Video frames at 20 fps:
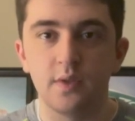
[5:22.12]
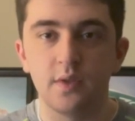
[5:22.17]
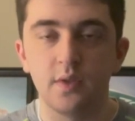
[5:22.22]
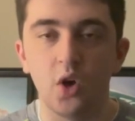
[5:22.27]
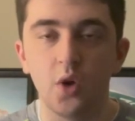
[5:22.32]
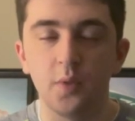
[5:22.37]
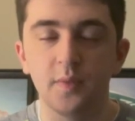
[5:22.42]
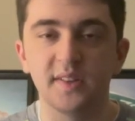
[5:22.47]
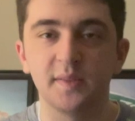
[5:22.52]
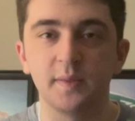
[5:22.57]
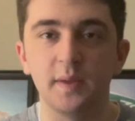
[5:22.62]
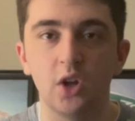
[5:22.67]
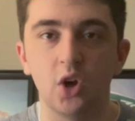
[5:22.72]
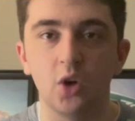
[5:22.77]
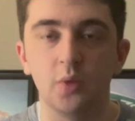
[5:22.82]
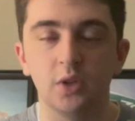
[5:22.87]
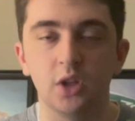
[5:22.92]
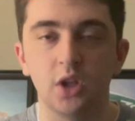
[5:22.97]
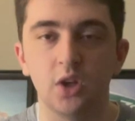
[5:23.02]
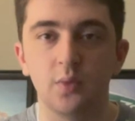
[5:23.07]
Home Sweet
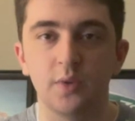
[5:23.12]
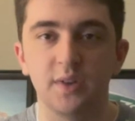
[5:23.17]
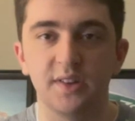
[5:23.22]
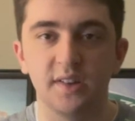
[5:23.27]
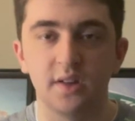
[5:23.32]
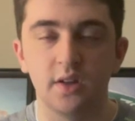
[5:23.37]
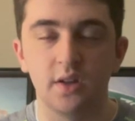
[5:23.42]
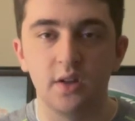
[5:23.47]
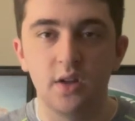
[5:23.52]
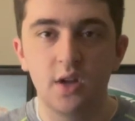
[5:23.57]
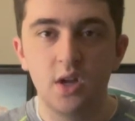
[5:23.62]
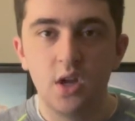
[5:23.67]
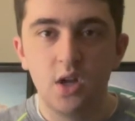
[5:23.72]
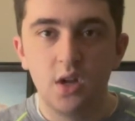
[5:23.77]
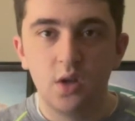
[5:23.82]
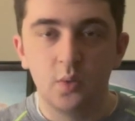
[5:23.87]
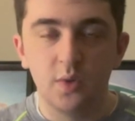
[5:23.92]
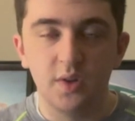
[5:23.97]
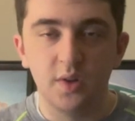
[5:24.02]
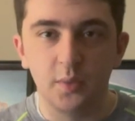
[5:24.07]
Home Alone was a
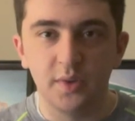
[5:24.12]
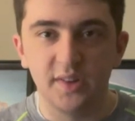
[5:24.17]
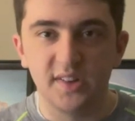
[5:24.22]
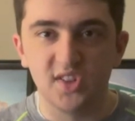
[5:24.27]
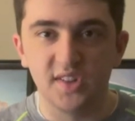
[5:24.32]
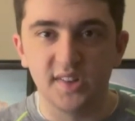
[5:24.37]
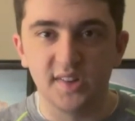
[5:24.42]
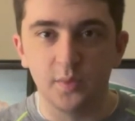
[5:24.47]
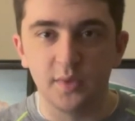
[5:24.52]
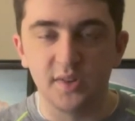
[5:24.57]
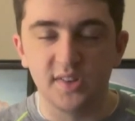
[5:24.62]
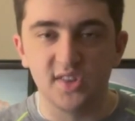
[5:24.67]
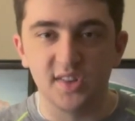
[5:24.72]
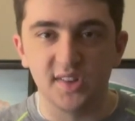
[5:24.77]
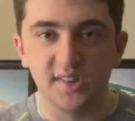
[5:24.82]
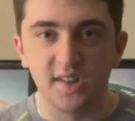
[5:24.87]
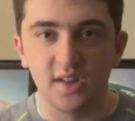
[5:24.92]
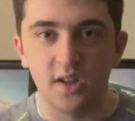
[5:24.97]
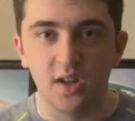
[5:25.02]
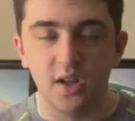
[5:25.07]
was just was
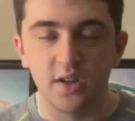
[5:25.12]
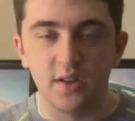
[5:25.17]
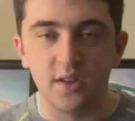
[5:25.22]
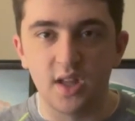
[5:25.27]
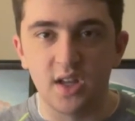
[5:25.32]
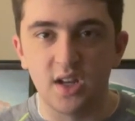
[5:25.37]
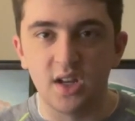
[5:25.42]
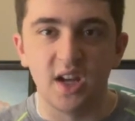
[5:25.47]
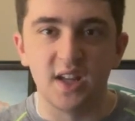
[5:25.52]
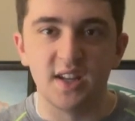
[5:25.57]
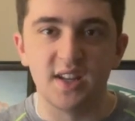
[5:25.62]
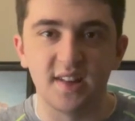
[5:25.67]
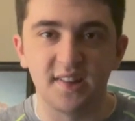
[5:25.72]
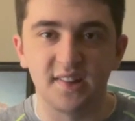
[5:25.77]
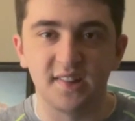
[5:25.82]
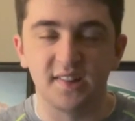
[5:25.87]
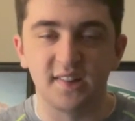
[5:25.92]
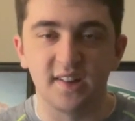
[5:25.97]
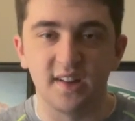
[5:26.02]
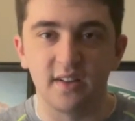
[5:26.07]
just a, a, an
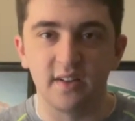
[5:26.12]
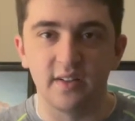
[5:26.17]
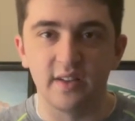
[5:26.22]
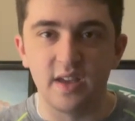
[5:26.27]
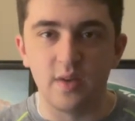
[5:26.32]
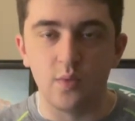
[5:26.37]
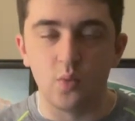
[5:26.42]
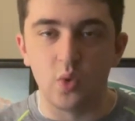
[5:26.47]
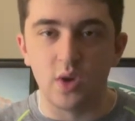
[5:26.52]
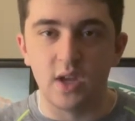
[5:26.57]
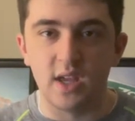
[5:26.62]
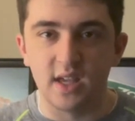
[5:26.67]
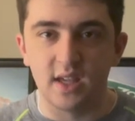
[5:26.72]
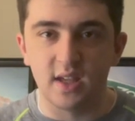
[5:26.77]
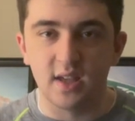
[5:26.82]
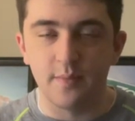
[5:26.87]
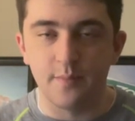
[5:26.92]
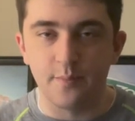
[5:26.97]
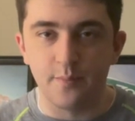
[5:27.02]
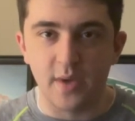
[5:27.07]
unnecessary
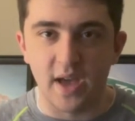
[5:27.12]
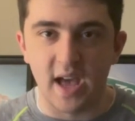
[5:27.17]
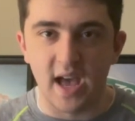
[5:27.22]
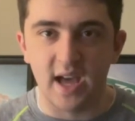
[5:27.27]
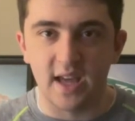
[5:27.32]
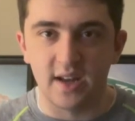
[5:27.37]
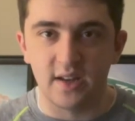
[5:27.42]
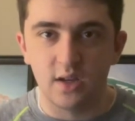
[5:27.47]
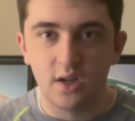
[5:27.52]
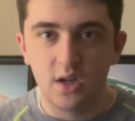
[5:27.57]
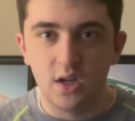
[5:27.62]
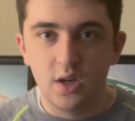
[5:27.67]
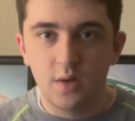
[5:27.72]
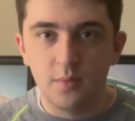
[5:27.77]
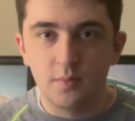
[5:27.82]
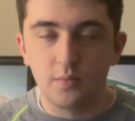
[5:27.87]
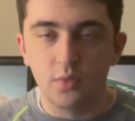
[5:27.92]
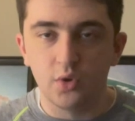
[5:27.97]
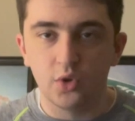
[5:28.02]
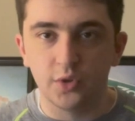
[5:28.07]
weak bad
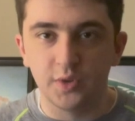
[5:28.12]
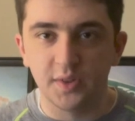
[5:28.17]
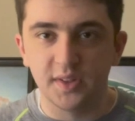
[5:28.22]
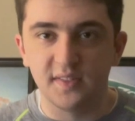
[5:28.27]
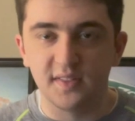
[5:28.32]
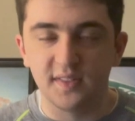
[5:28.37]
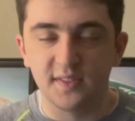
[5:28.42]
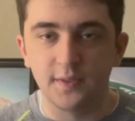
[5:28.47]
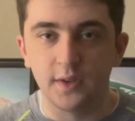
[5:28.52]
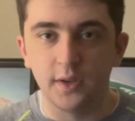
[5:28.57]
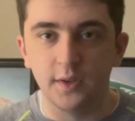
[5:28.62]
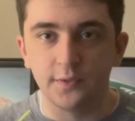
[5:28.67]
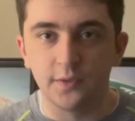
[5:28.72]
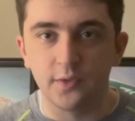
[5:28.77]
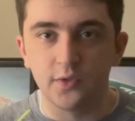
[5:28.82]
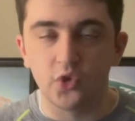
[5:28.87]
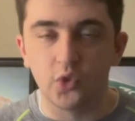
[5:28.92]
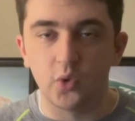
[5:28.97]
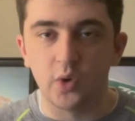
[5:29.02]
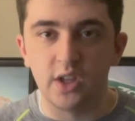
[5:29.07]
Christmas film
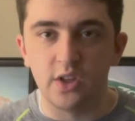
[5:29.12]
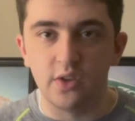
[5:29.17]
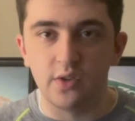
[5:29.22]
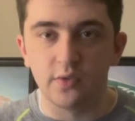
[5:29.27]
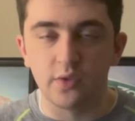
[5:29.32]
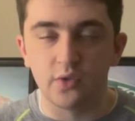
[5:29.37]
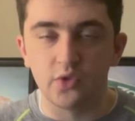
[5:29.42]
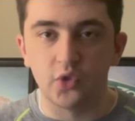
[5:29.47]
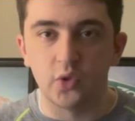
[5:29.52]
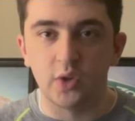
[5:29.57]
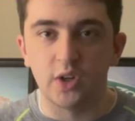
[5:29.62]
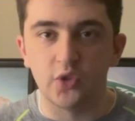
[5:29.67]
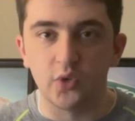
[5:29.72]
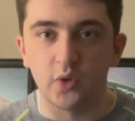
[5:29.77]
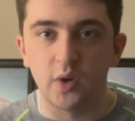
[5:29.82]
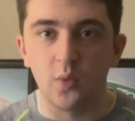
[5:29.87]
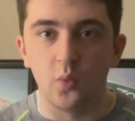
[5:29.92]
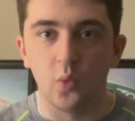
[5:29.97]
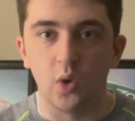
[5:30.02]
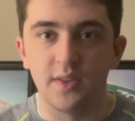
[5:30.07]
from 20 from
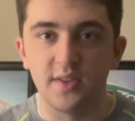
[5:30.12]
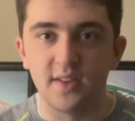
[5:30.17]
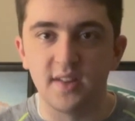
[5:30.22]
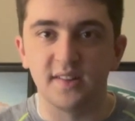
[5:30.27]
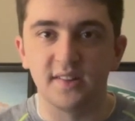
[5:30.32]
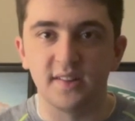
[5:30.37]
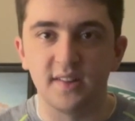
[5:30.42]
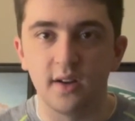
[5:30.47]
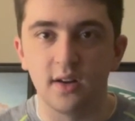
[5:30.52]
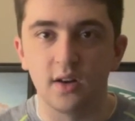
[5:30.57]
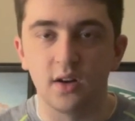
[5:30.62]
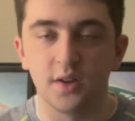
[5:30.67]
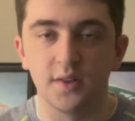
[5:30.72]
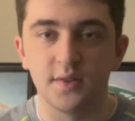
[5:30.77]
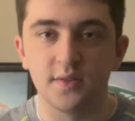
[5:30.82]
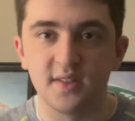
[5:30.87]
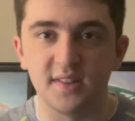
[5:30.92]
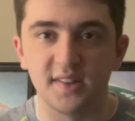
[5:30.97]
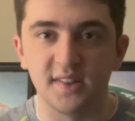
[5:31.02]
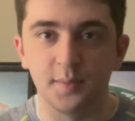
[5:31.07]
2021 this year
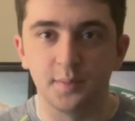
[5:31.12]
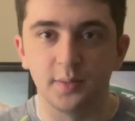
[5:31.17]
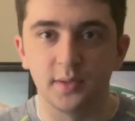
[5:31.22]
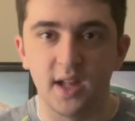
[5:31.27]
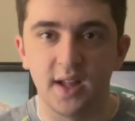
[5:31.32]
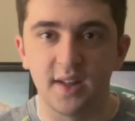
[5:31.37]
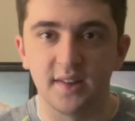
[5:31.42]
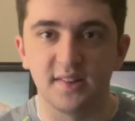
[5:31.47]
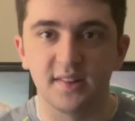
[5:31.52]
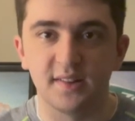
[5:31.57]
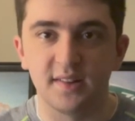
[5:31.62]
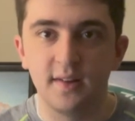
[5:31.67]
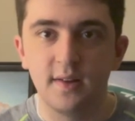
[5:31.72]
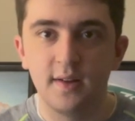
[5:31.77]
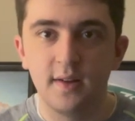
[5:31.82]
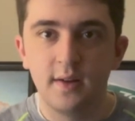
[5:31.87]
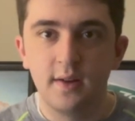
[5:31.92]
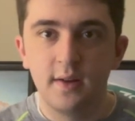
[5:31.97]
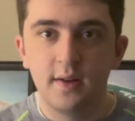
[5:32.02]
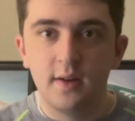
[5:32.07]
on Disney Plus
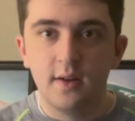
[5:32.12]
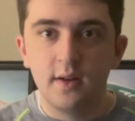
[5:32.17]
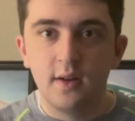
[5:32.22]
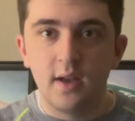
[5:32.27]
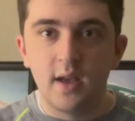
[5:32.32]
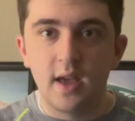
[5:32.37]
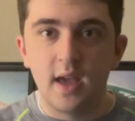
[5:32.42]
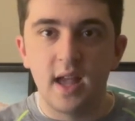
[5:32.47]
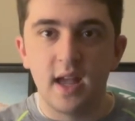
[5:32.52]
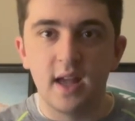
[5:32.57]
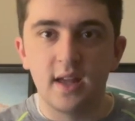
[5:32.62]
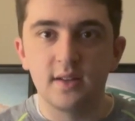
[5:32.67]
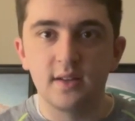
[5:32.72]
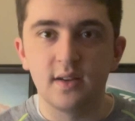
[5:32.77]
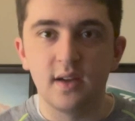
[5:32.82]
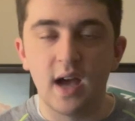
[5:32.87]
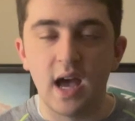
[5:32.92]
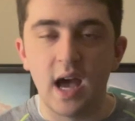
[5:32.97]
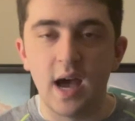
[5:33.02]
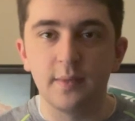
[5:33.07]
and
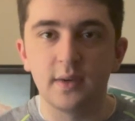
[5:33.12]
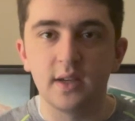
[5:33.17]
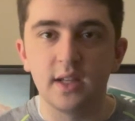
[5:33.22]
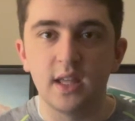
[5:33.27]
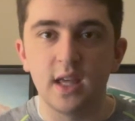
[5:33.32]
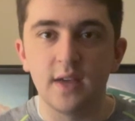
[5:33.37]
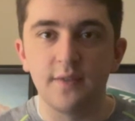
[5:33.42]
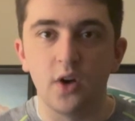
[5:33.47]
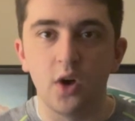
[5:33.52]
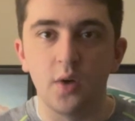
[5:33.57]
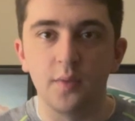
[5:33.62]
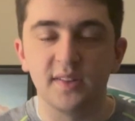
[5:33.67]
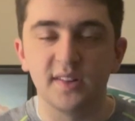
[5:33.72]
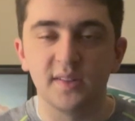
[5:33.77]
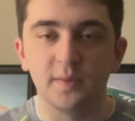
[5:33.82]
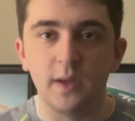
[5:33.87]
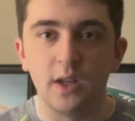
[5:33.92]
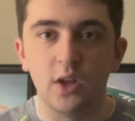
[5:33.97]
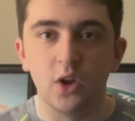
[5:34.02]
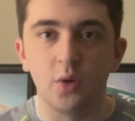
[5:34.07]
I'm going to give Home
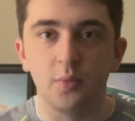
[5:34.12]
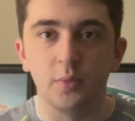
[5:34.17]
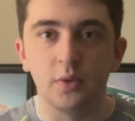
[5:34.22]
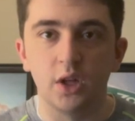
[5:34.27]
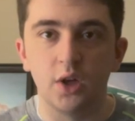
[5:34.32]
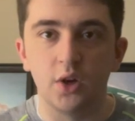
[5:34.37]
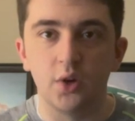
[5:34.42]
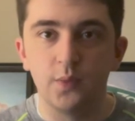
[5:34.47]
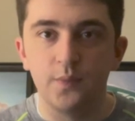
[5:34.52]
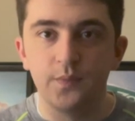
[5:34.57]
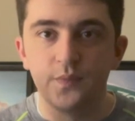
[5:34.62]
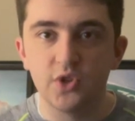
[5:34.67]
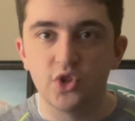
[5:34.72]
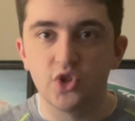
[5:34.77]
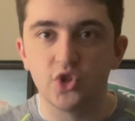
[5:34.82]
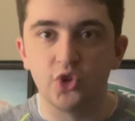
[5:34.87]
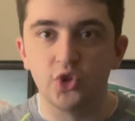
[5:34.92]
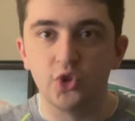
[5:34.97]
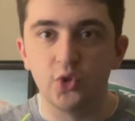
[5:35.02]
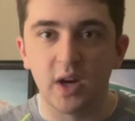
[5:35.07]
Sweet Home Alone
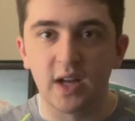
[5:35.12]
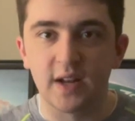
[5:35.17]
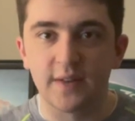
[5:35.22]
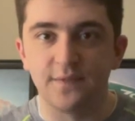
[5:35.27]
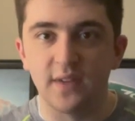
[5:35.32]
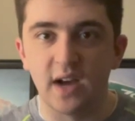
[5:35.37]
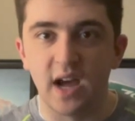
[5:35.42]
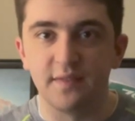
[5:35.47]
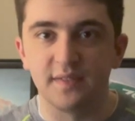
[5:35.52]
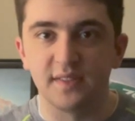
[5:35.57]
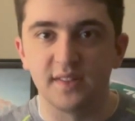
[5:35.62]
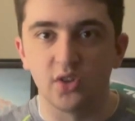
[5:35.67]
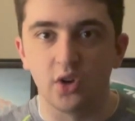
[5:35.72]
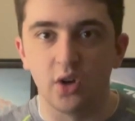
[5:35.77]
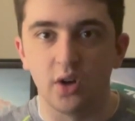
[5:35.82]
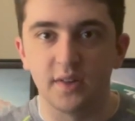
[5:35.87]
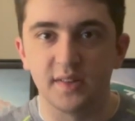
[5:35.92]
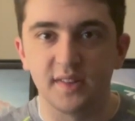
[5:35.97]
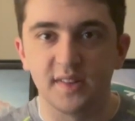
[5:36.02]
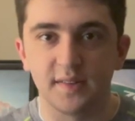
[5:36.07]
2 out of 5
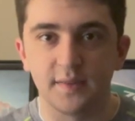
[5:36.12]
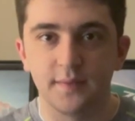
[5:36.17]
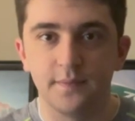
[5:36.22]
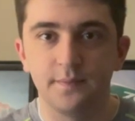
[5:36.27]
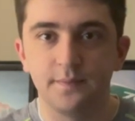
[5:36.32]
stars.